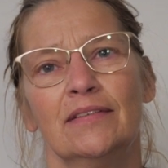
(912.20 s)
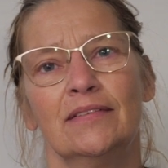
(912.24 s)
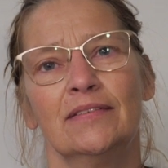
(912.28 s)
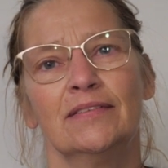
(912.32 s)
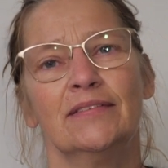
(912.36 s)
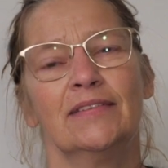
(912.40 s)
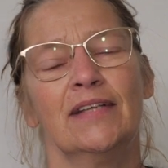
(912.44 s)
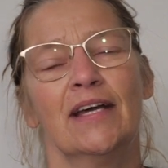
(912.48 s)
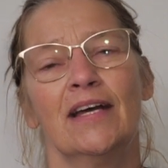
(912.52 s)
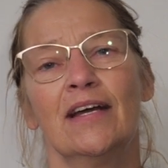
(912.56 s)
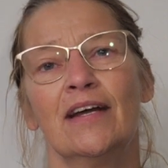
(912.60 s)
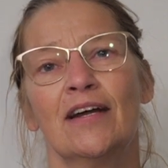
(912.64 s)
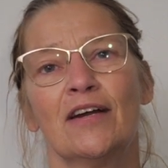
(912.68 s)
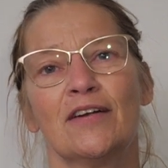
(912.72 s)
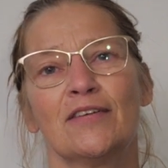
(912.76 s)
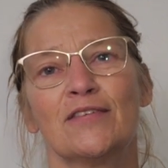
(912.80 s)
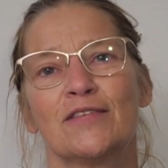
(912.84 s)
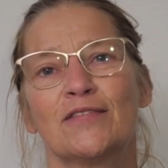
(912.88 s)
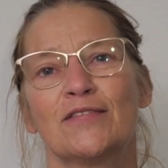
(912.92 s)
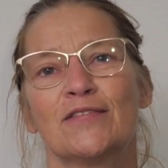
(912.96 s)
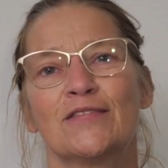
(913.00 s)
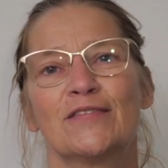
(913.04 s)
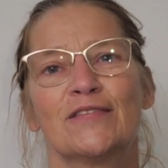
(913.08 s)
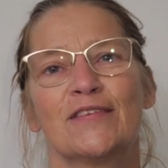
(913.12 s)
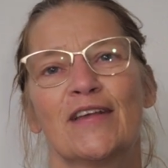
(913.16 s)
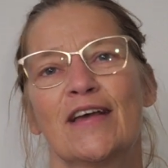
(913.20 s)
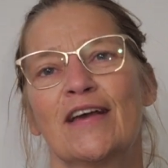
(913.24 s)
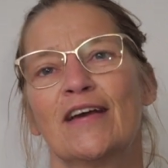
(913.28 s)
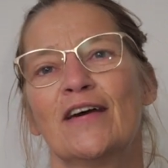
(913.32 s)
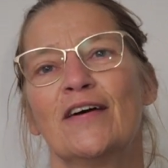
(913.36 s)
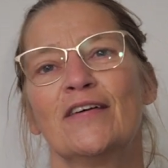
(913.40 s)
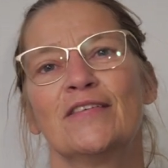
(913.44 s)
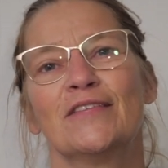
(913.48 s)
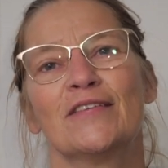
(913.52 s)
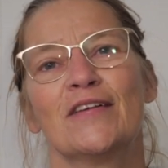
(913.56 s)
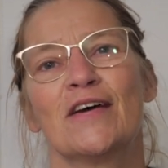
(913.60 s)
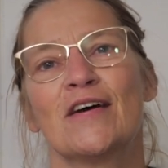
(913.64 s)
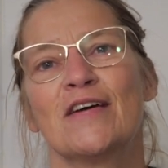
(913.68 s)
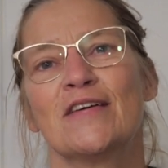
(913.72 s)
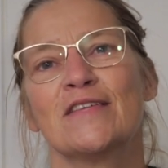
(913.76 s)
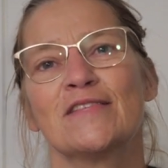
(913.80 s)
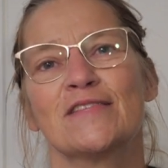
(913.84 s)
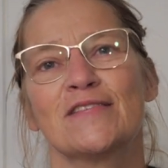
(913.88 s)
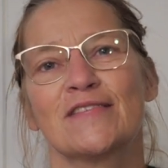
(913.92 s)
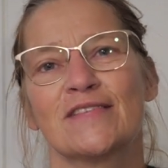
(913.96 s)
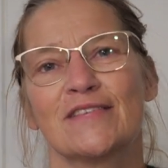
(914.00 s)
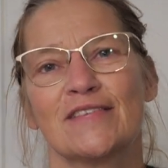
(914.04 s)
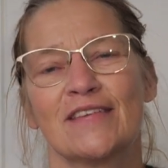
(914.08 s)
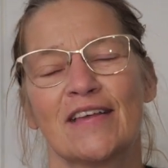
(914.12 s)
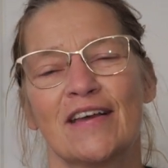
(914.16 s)
They are
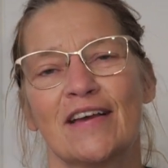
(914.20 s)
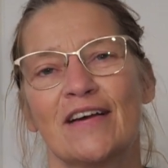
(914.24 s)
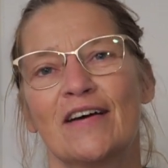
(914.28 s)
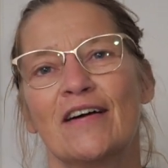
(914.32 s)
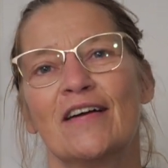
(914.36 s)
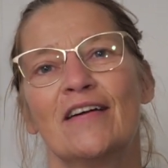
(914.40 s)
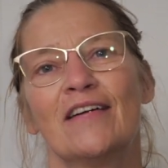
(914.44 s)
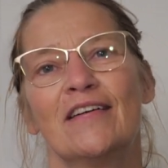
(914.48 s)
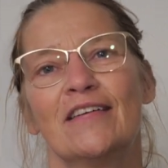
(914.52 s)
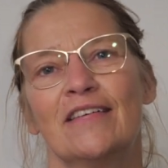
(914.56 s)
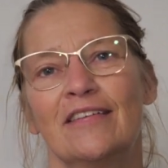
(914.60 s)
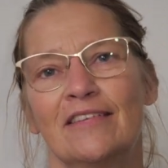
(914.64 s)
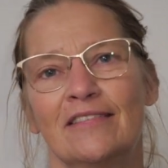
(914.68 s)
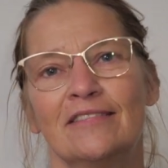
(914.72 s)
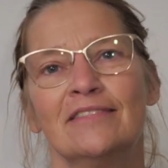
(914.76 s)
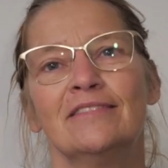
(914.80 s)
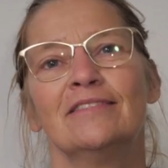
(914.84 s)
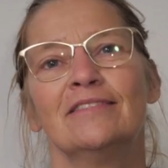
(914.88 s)
nice. They are.